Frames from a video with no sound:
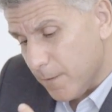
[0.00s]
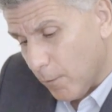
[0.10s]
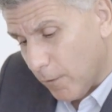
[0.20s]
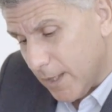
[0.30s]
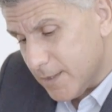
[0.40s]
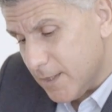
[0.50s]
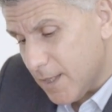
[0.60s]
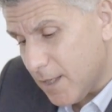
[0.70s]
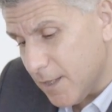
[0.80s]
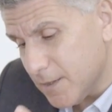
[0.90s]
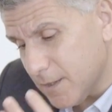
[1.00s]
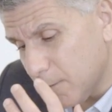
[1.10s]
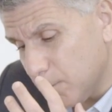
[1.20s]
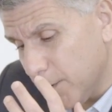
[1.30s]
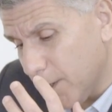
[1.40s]
The whole idea is
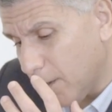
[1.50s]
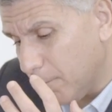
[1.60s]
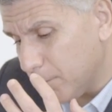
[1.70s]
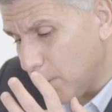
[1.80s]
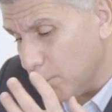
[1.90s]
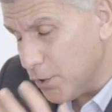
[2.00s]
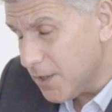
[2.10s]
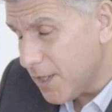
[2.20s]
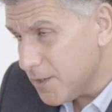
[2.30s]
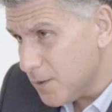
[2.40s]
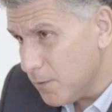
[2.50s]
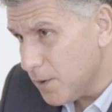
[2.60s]
that we are communicating